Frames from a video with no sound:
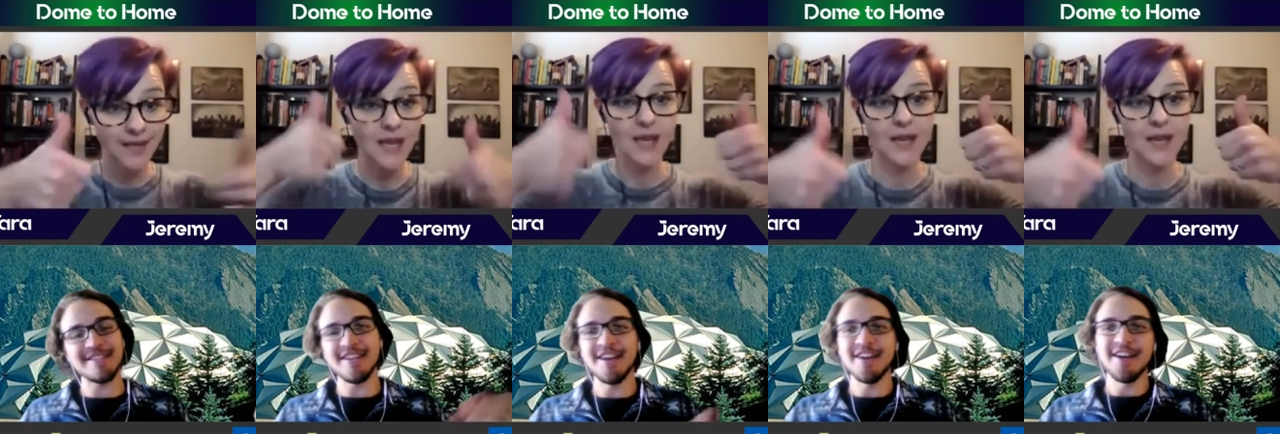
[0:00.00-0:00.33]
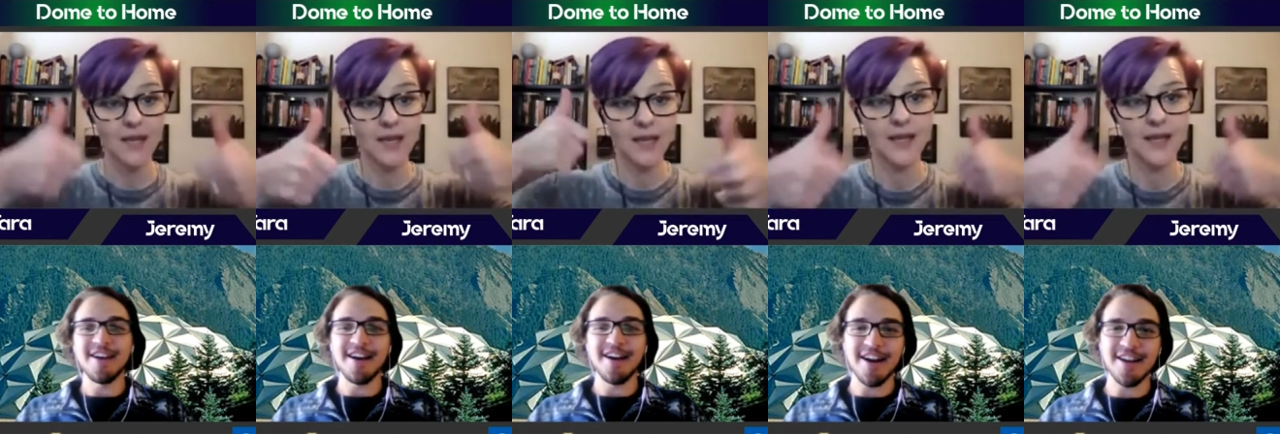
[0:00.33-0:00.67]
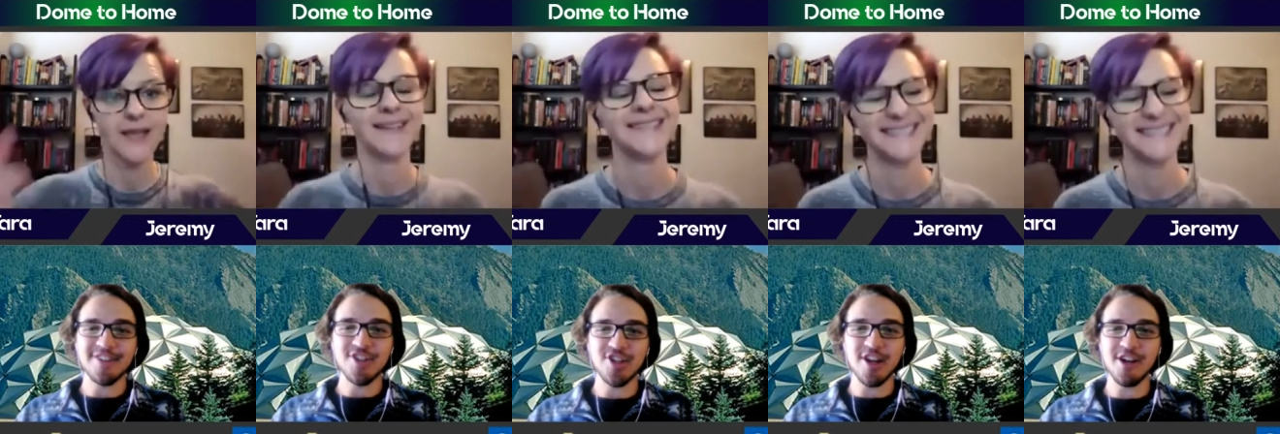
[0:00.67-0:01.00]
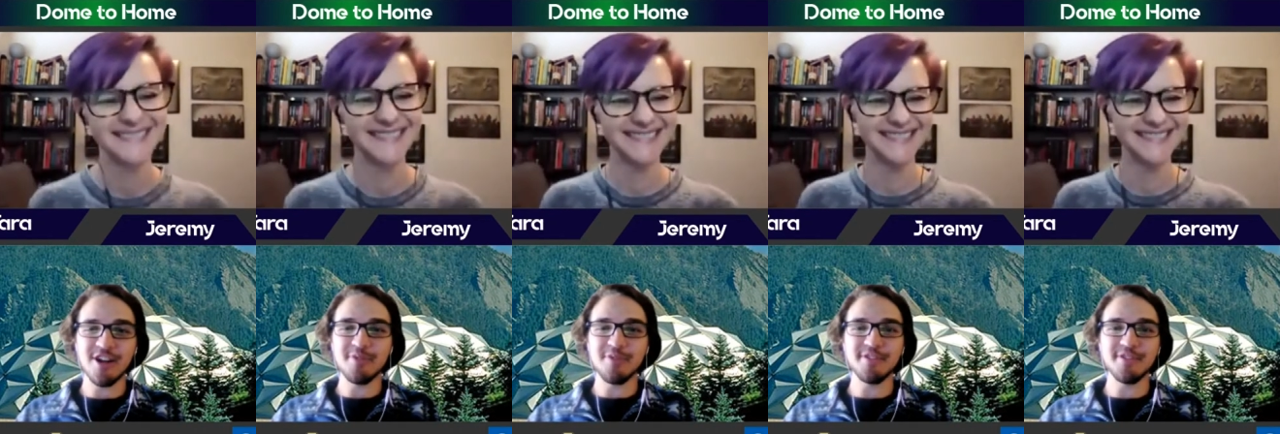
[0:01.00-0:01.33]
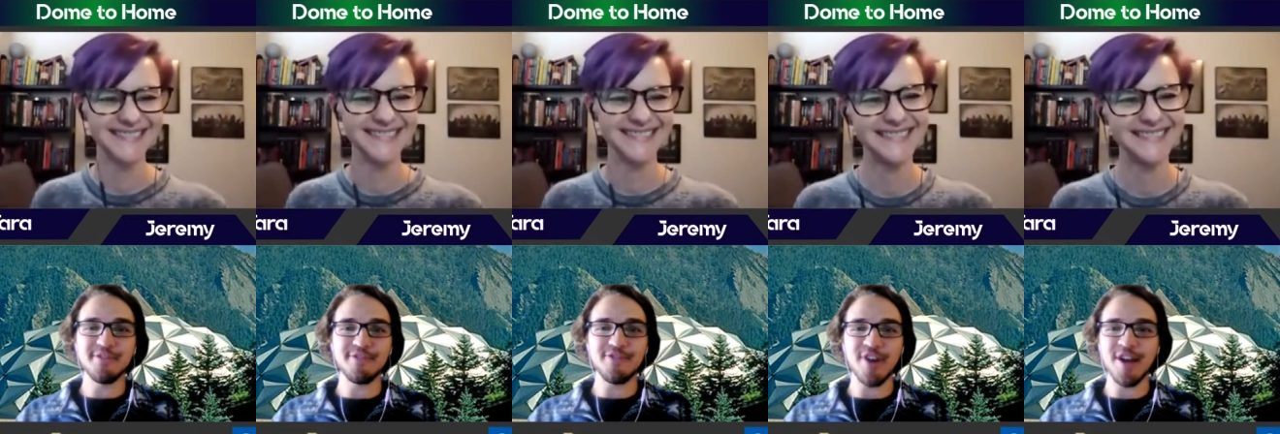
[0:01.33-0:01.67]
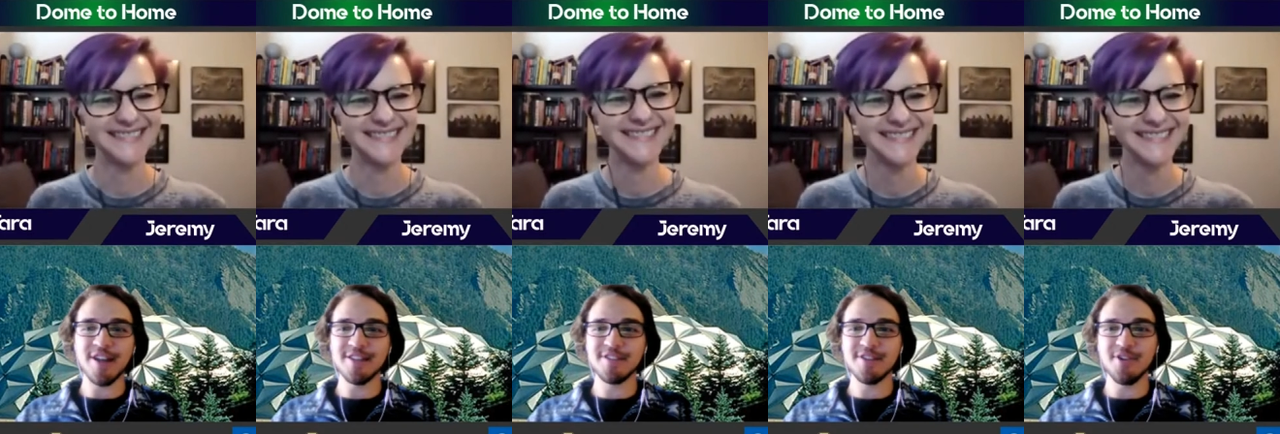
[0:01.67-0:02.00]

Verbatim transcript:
Speaker 1: it. Uh, share it with your friends.